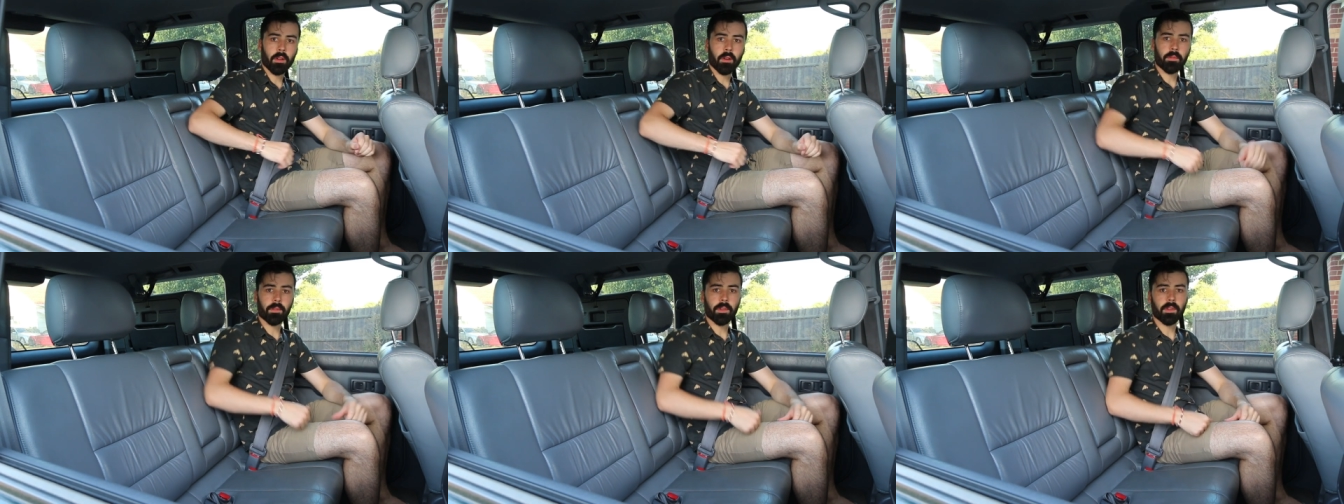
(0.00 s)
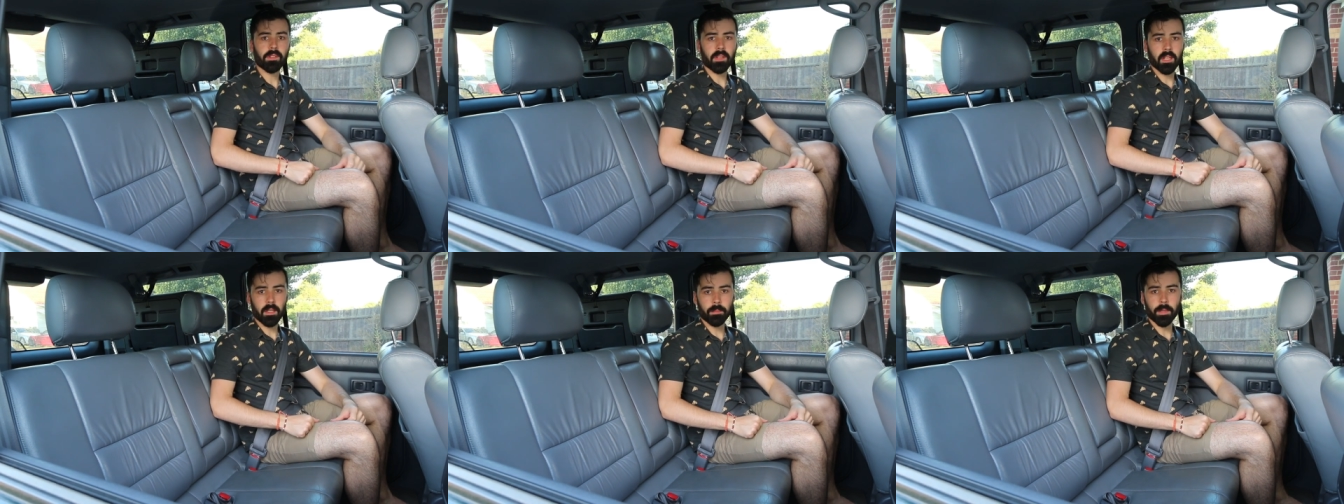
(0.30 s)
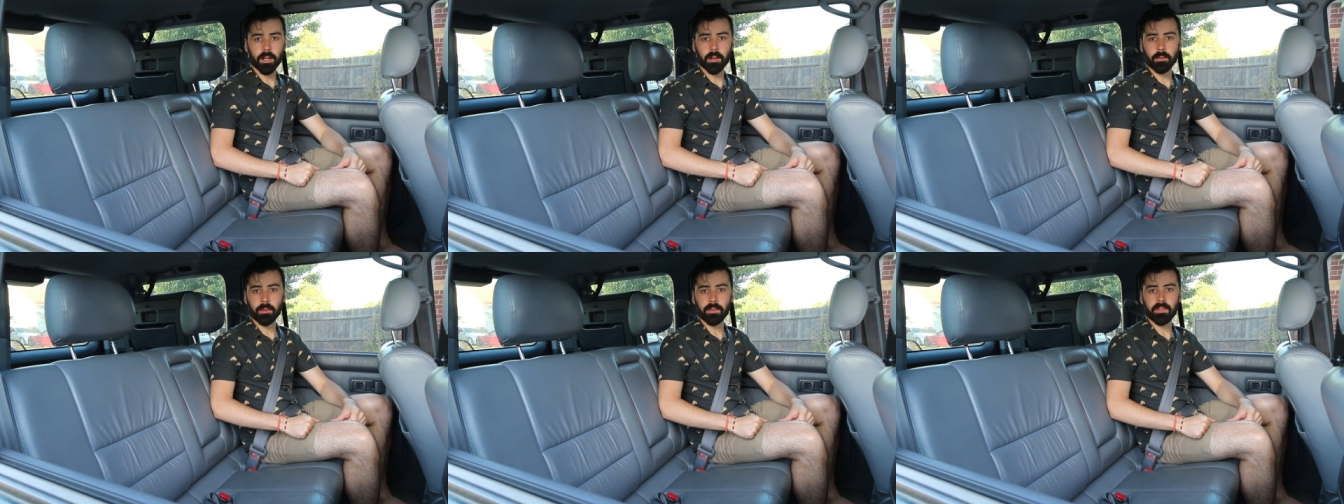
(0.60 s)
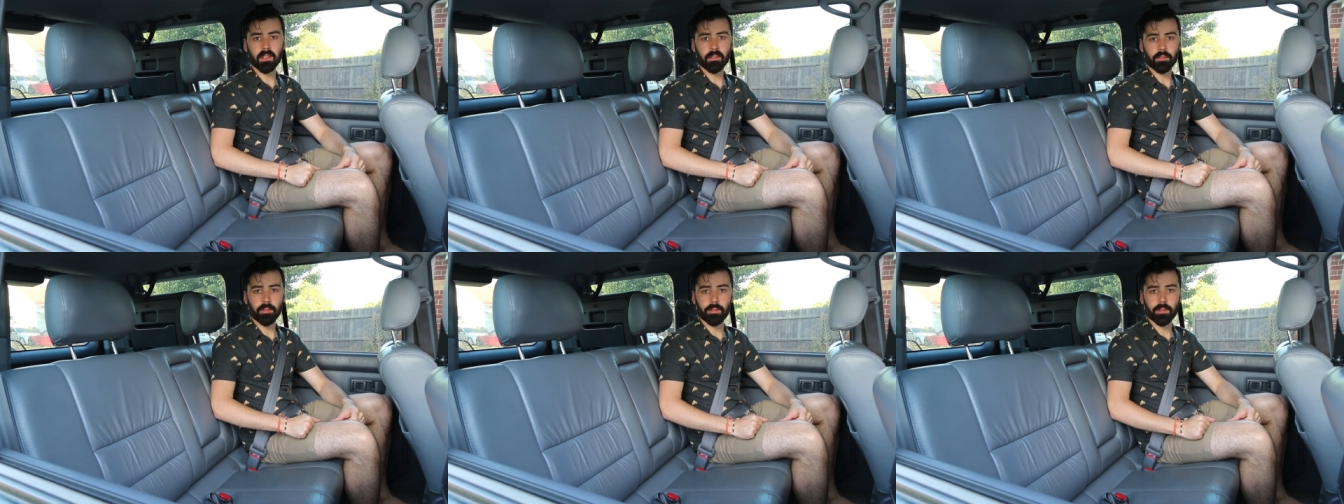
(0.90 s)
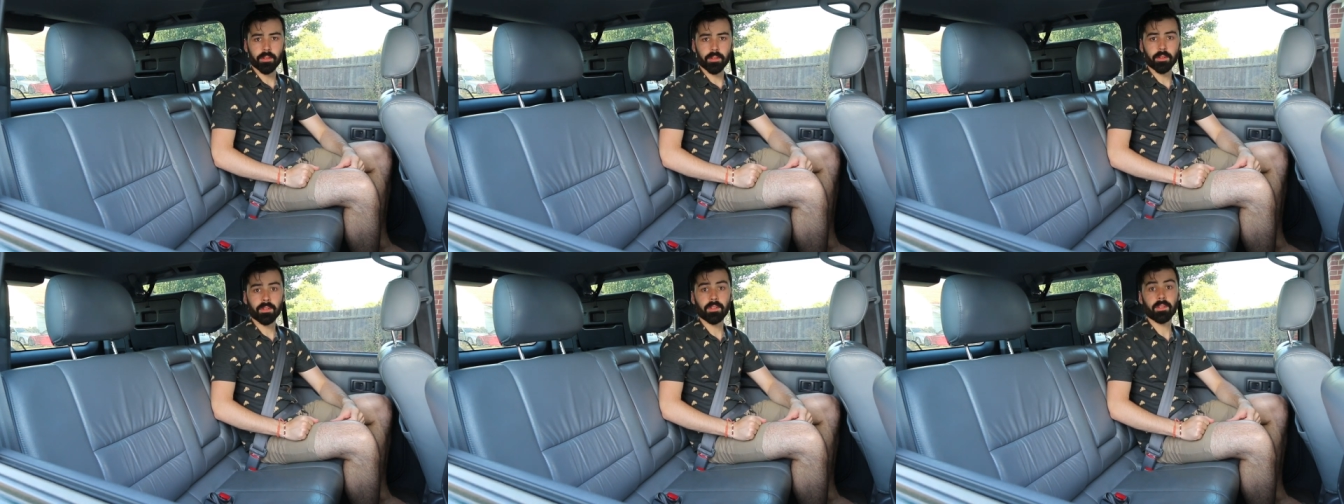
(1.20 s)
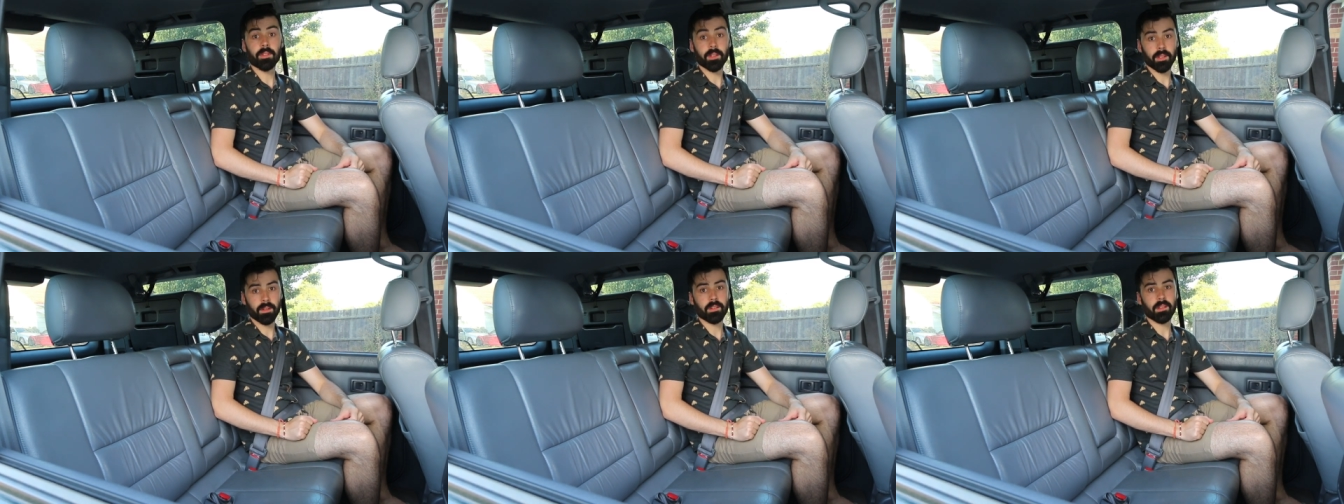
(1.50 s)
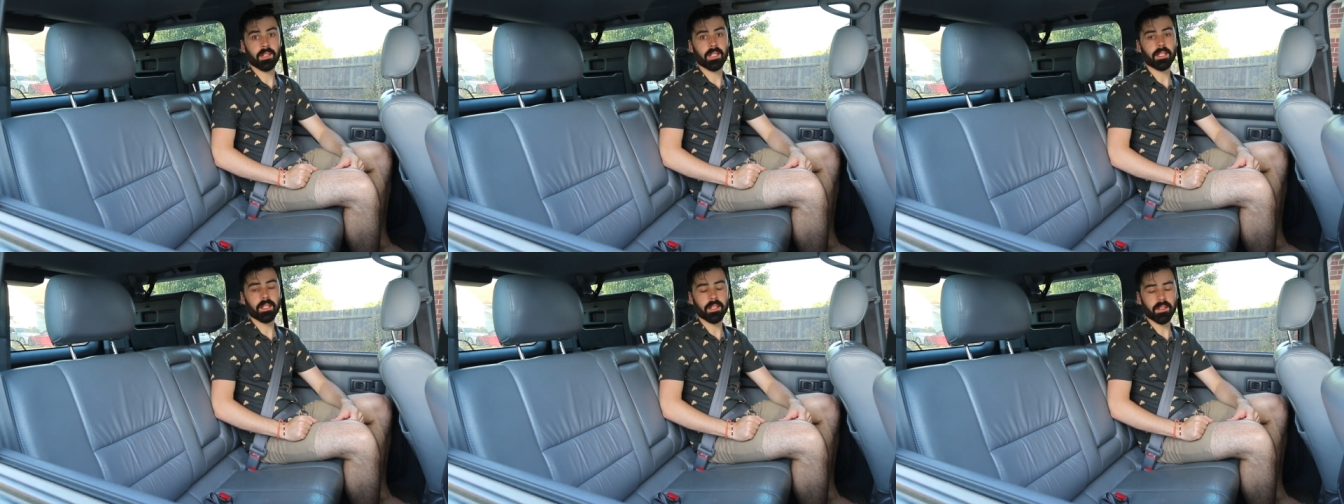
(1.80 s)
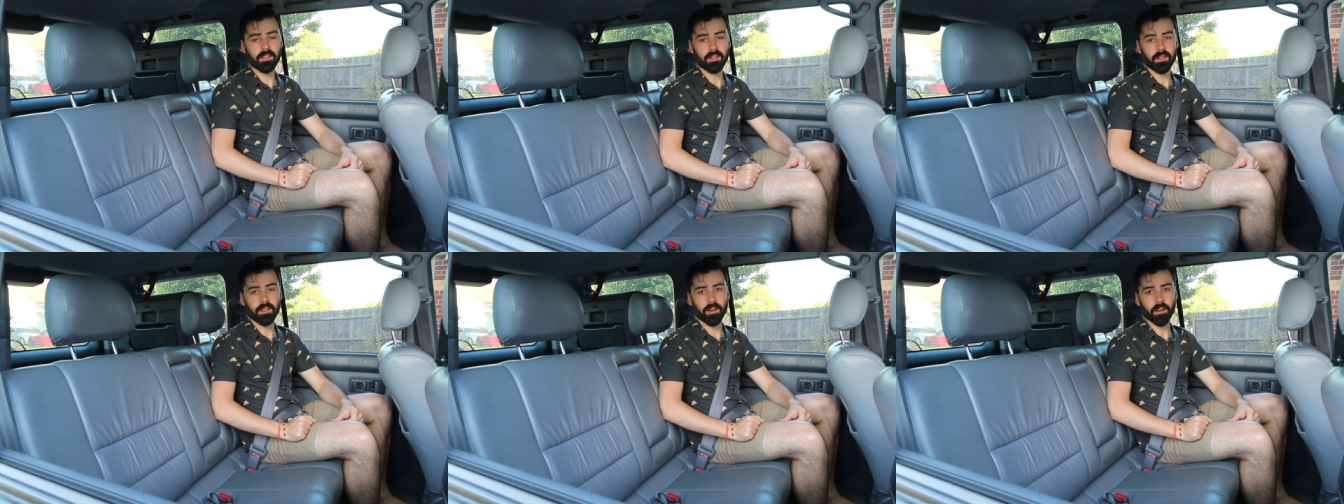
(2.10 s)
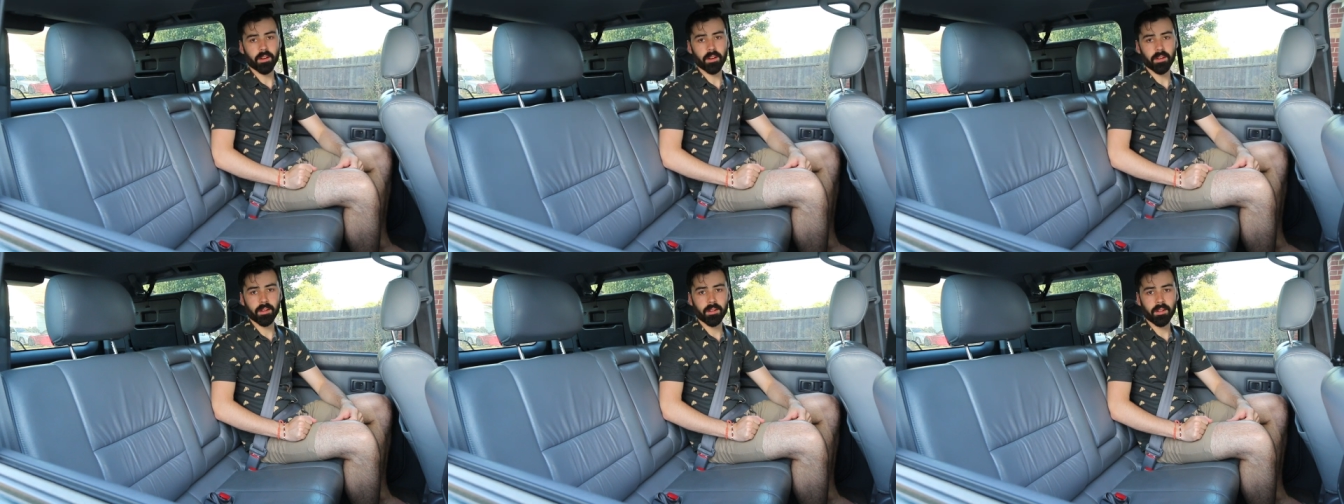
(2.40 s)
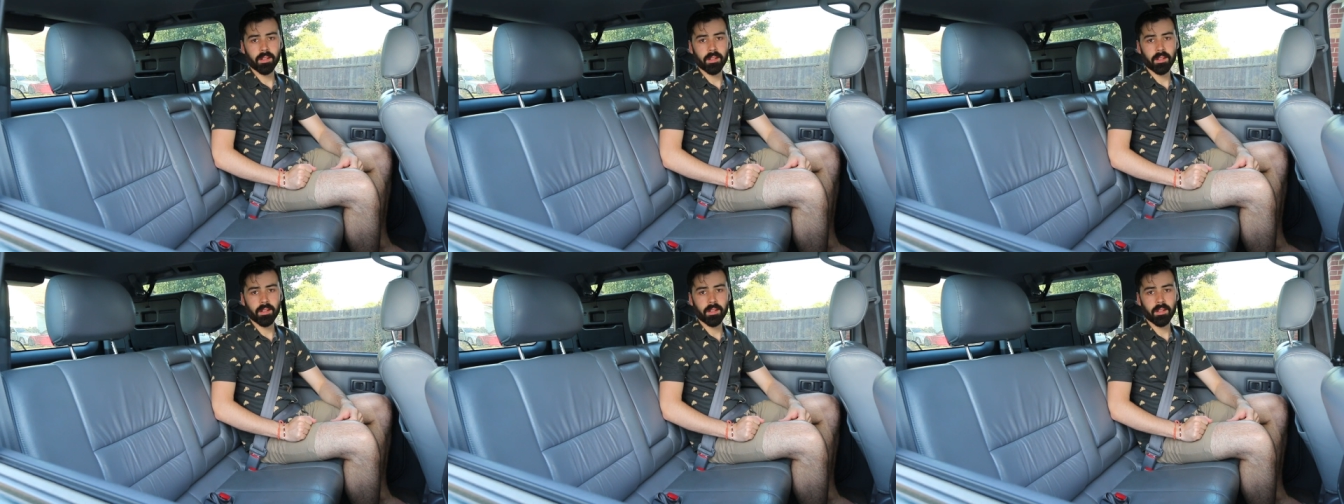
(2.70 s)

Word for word: of the seatbelt was introduced 60 years ago.